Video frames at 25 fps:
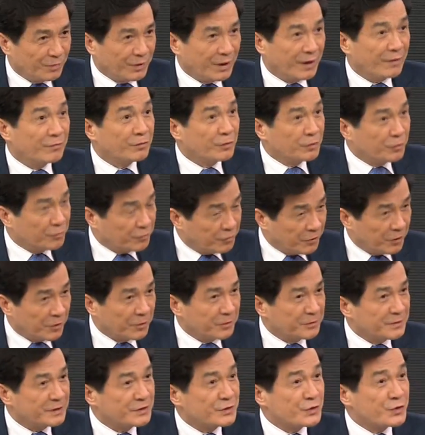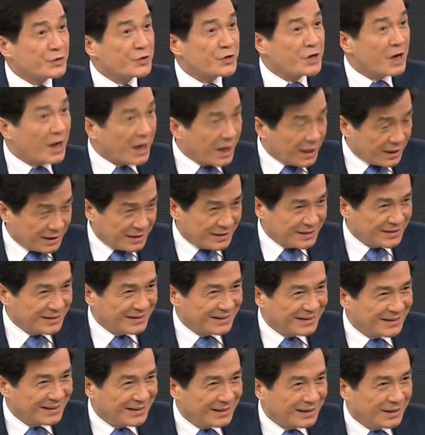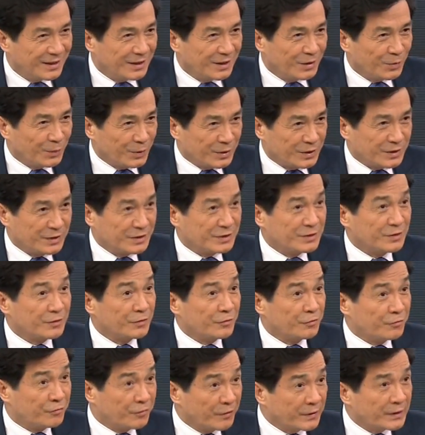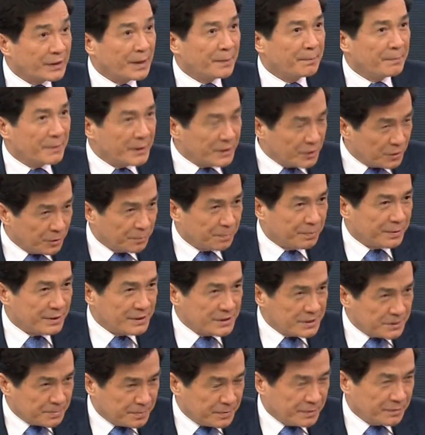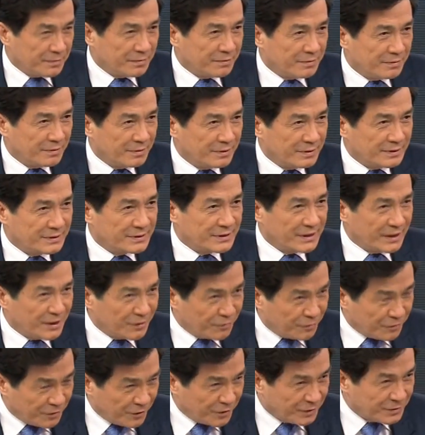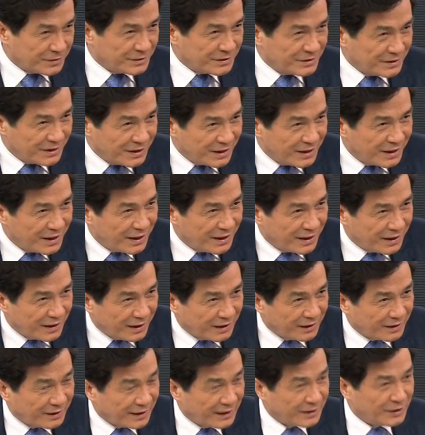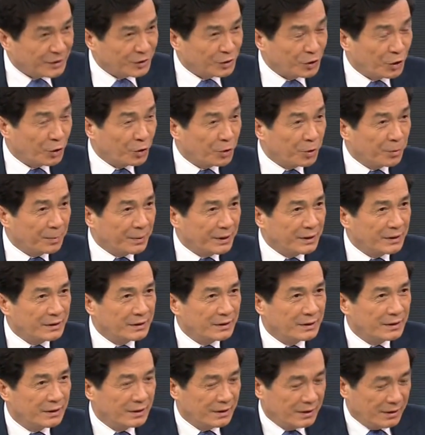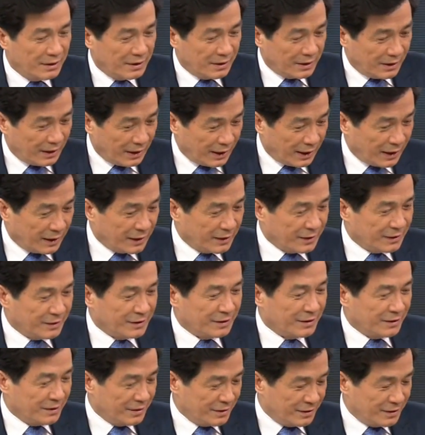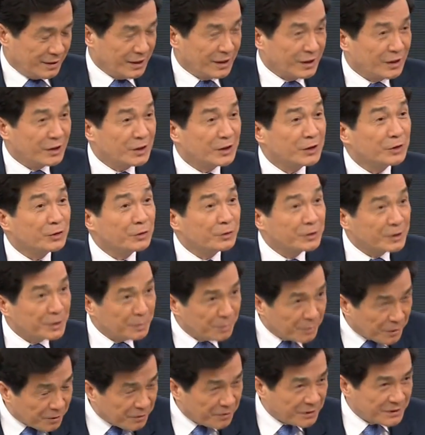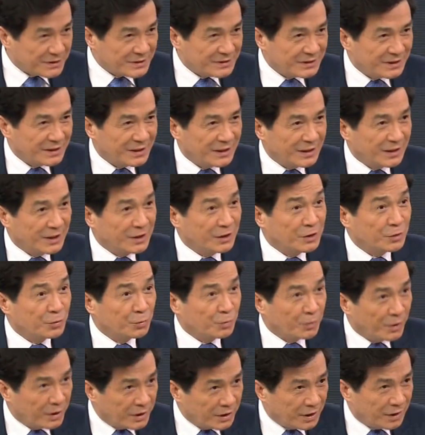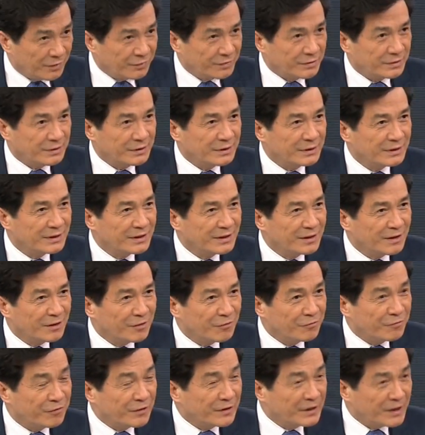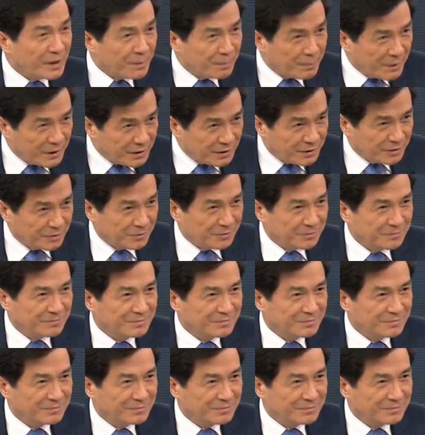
have to follow this chart, which is a fundamental principle set forth in that document, and internal democracy is one of the fundamental